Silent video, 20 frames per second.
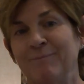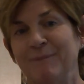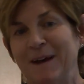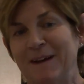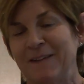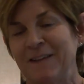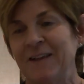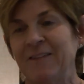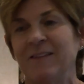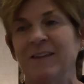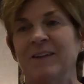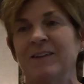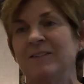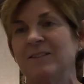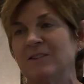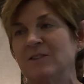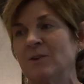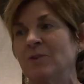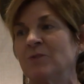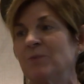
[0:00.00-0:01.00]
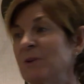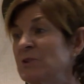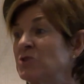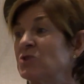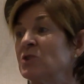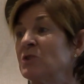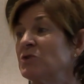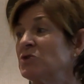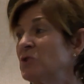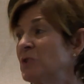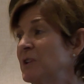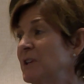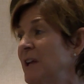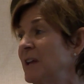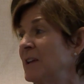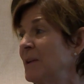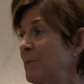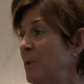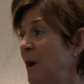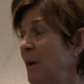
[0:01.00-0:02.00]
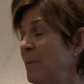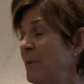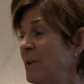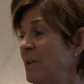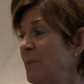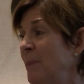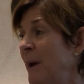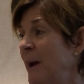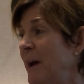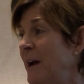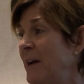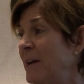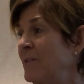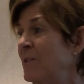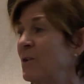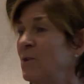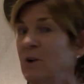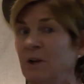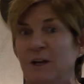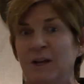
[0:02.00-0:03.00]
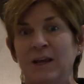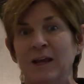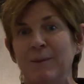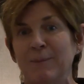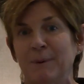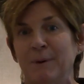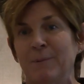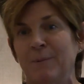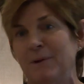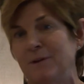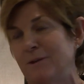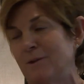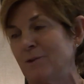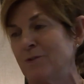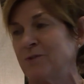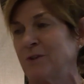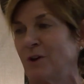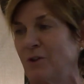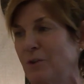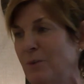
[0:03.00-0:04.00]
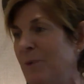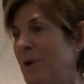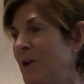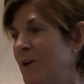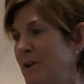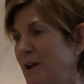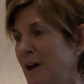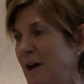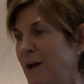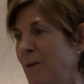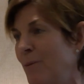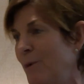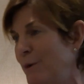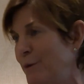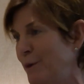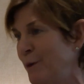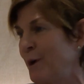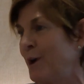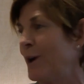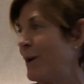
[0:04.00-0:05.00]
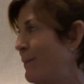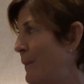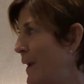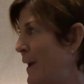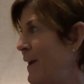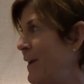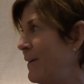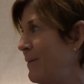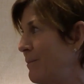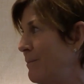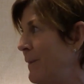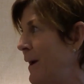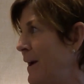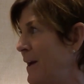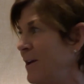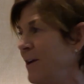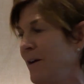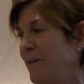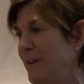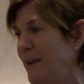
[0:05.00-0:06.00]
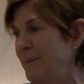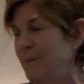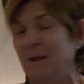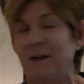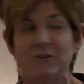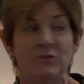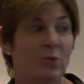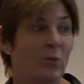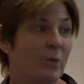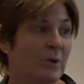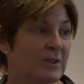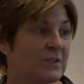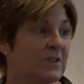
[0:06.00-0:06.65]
I think these special servicers are going to take the properties back, and they're going to keep them, and they'll sell them at a time when they're going to make money on them. That's what we